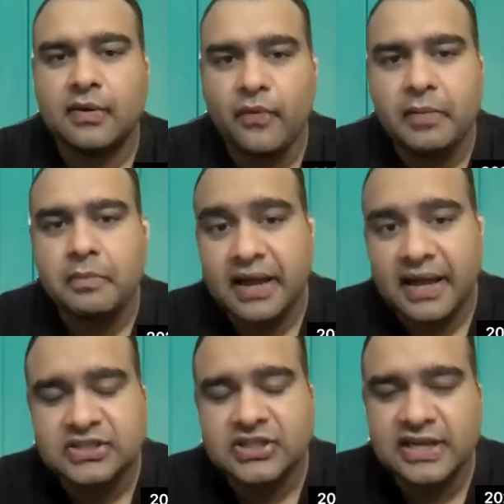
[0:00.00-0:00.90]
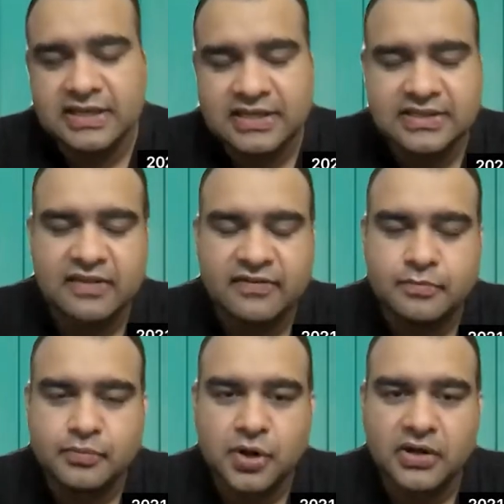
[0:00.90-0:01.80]
web actually in itself
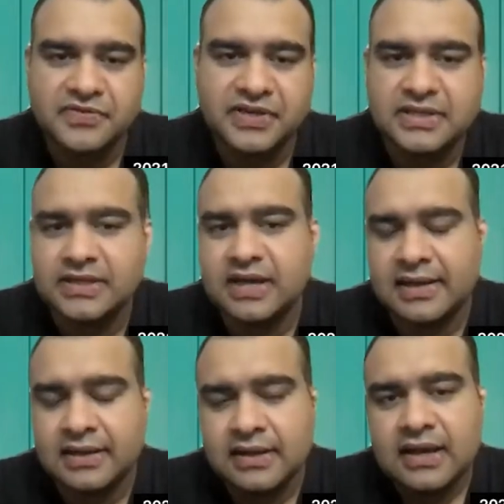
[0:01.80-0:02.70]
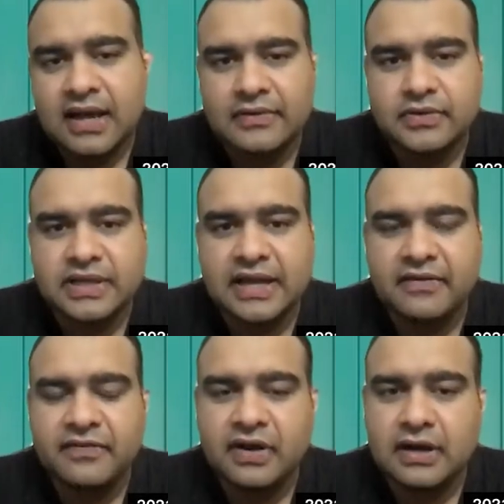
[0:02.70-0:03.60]
proliferated. I will give
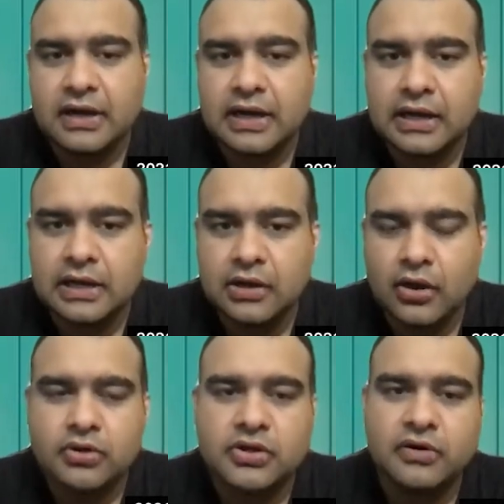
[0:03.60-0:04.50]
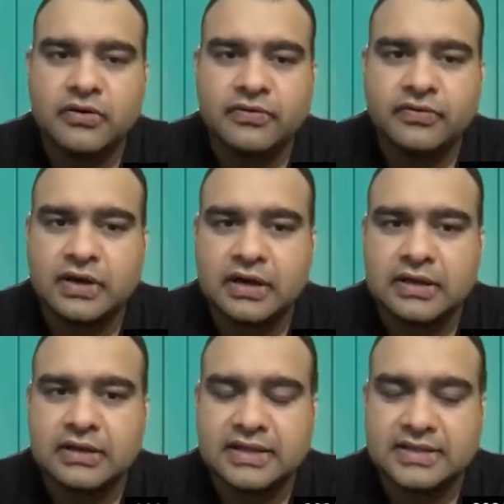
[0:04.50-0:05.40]
a lot of
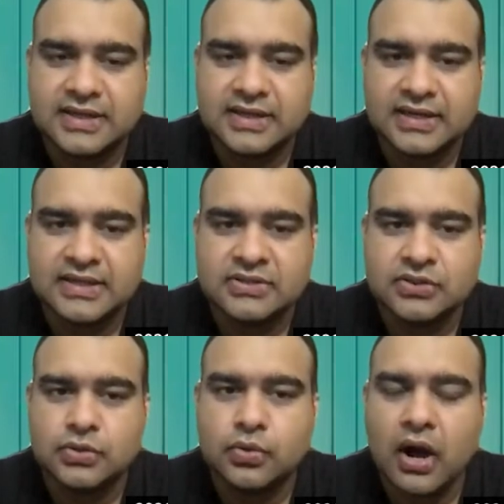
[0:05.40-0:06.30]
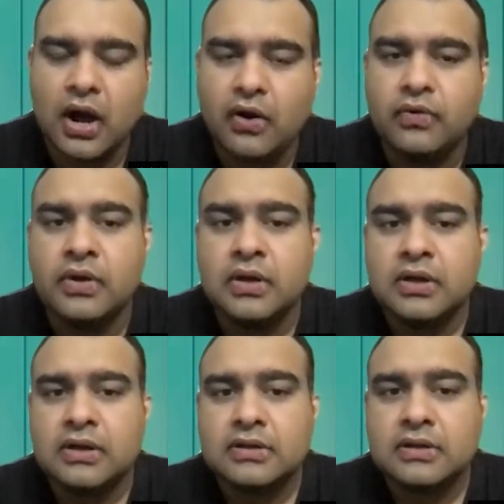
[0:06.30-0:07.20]
that credit to how
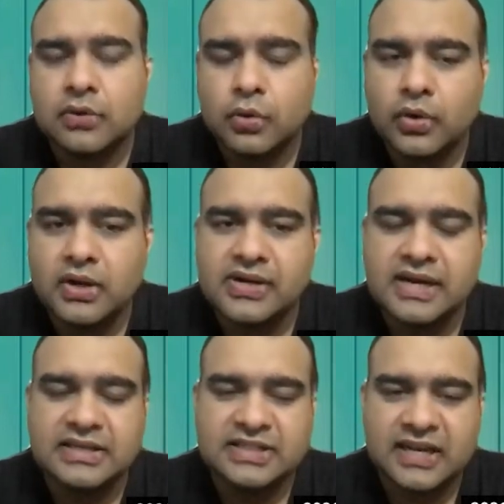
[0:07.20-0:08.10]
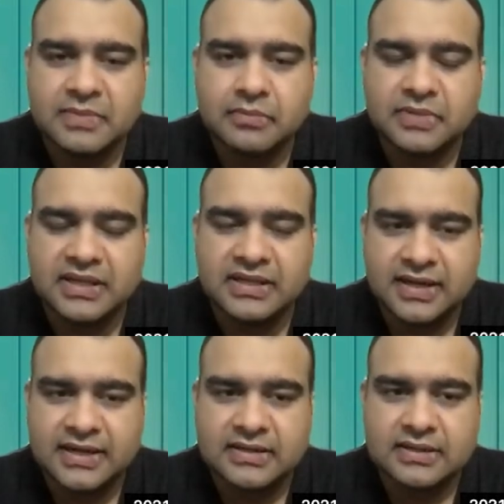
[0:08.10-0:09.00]
Google really shaped up the internet